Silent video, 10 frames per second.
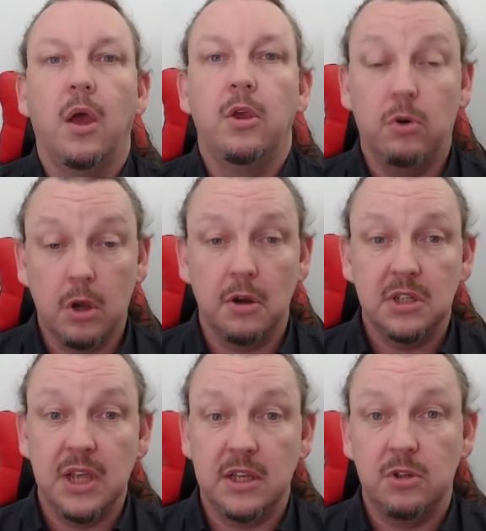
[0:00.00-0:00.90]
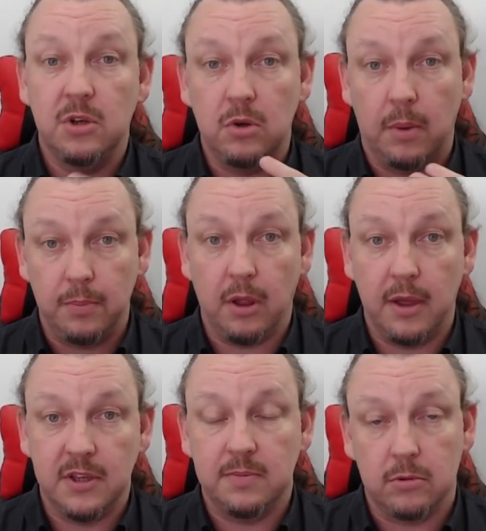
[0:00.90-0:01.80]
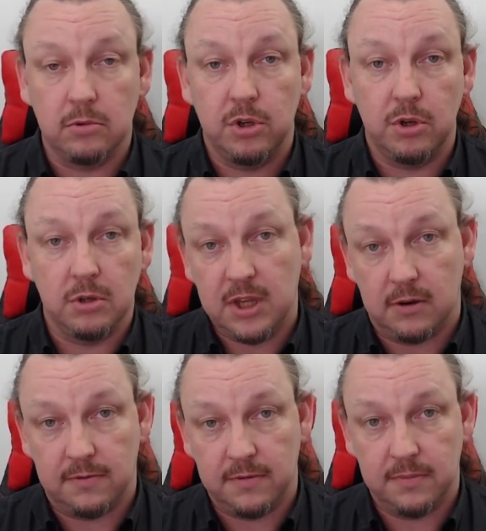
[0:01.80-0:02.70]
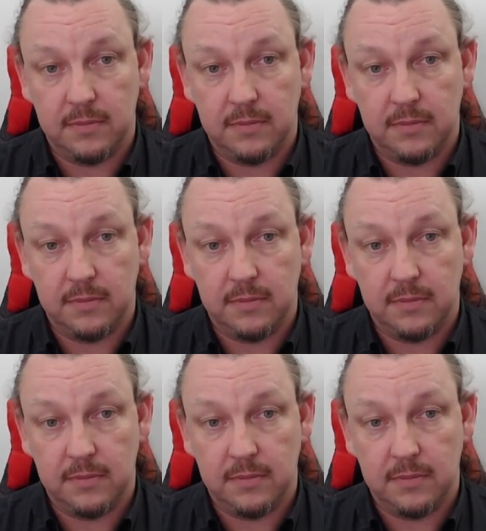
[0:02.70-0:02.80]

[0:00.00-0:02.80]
you're going to need to apply this model to yourself.